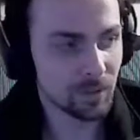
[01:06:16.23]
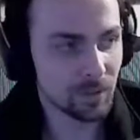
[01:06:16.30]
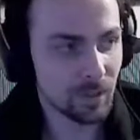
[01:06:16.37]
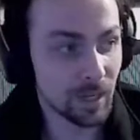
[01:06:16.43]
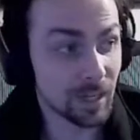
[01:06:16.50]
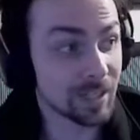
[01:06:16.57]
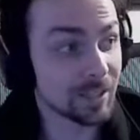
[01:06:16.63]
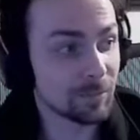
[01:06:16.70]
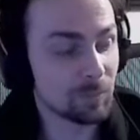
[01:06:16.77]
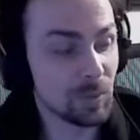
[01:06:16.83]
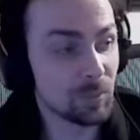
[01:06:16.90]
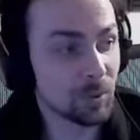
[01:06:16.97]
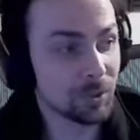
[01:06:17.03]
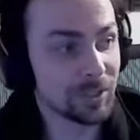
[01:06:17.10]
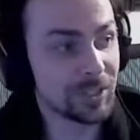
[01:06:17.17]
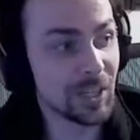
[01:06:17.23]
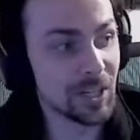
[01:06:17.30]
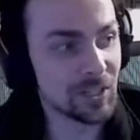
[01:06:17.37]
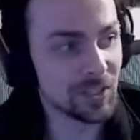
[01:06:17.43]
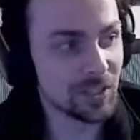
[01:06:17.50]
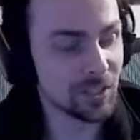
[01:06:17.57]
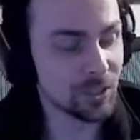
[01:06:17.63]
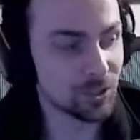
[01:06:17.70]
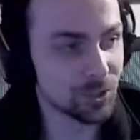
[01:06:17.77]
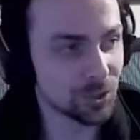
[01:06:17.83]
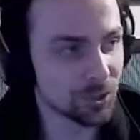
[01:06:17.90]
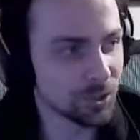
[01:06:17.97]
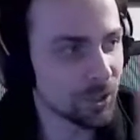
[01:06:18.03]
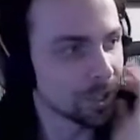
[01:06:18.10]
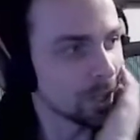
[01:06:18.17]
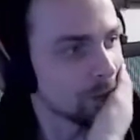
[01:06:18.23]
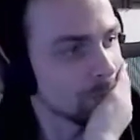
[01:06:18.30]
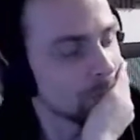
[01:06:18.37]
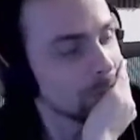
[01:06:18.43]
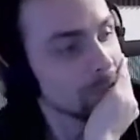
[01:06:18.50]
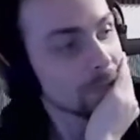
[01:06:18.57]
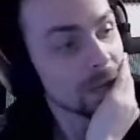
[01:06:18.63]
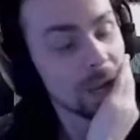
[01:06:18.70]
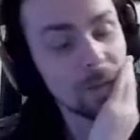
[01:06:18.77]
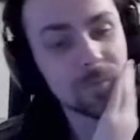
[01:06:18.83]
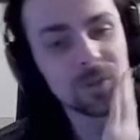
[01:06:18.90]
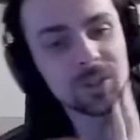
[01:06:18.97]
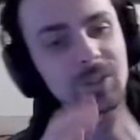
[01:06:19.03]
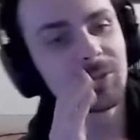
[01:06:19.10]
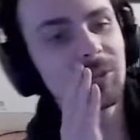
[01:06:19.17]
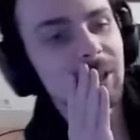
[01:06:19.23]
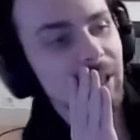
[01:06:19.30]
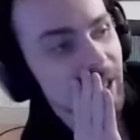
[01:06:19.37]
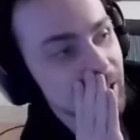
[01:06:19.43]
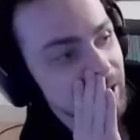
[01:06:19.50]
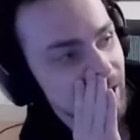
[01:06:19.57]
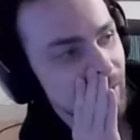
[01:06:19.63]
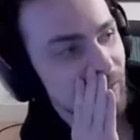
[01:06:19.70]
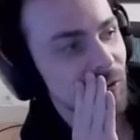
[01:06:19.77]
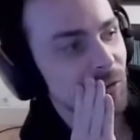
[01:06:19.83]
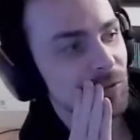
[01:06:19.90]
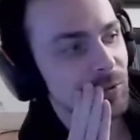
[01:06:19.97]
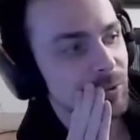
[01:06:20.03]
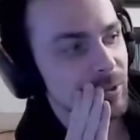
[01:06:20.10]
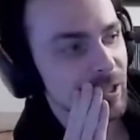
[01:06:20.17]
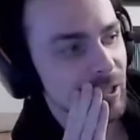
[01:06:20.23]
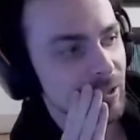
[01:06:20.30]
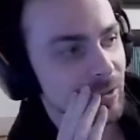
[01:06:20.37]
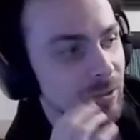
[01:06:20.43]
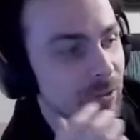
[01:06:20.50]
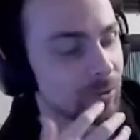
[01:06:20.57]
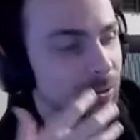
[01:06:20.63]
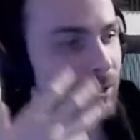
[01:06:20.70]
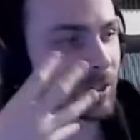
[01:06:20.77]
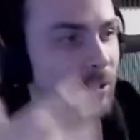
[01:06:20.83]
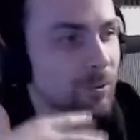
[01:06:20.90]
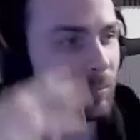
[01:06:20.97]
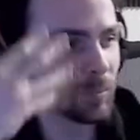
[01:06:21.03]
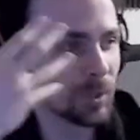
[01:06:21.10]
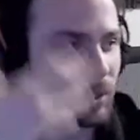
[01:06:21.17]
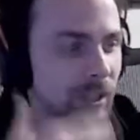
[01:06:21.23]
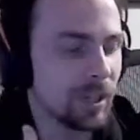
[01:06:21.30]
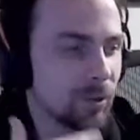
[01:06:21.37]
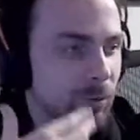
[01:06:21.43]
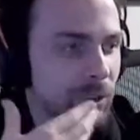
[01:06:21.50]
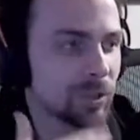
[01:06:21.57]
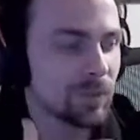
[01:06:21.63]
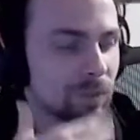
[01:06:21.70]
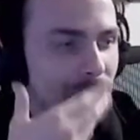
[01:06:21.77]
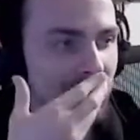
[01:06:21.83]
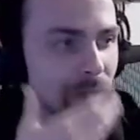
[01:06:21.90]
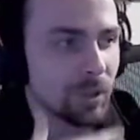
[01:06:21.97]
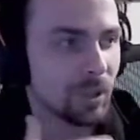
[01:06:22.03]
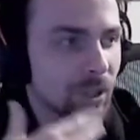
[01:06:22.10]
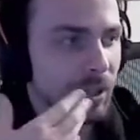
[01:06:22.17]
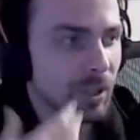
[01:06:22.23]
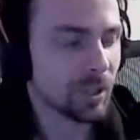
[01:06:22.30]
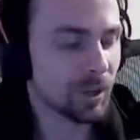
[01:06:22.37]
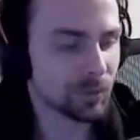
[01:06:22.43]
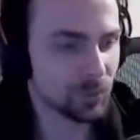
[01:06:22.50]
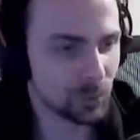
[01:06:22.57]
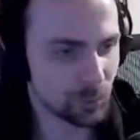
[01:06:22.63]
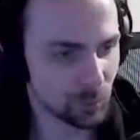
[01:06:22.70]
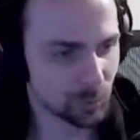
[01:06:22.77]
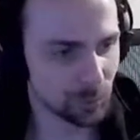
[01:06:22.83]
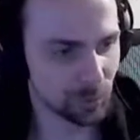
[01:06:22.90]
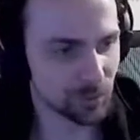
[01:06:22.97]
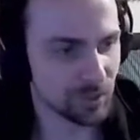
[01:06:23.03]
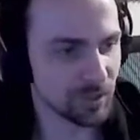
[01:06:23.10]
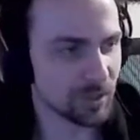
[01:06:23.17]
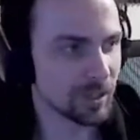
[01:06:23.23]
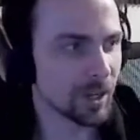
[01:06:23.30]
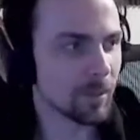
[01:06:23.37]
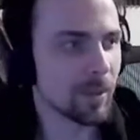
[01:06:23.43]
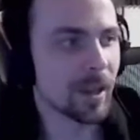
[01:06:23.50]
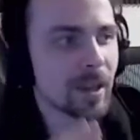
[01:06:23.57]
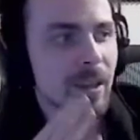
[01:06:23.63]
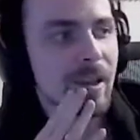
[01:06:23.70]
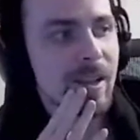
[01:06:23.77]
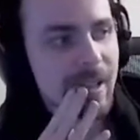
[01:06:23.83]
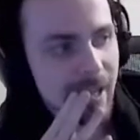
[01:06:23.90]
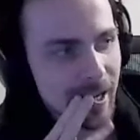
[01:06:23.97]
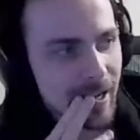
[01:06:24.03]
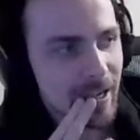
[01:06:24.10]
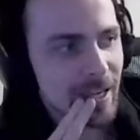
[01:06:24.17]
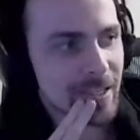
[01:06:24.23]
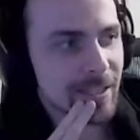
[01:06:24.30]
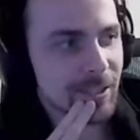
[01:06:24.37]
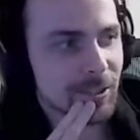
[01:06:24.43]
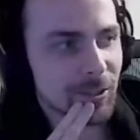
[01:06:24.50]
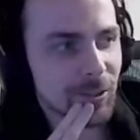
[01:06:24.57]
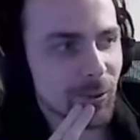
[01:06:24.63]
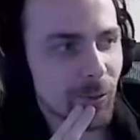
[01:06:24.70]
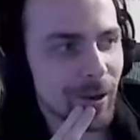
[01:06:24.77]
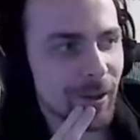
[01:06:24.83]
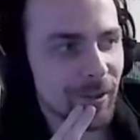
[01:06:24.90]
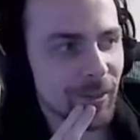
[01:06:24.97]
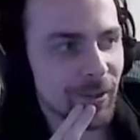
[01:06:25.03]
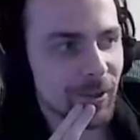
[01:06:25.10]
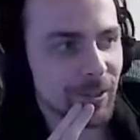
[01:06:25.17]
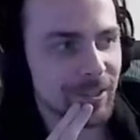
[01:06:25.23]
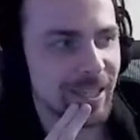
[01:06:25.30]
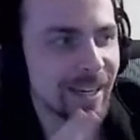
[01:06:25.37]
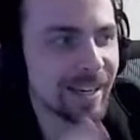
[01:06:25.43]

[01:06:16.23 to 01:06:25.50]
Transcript: like people dating each other, and I'm just looking at them for a few seconds, looking at the body language of the two person, and I'm like, is that going well or not?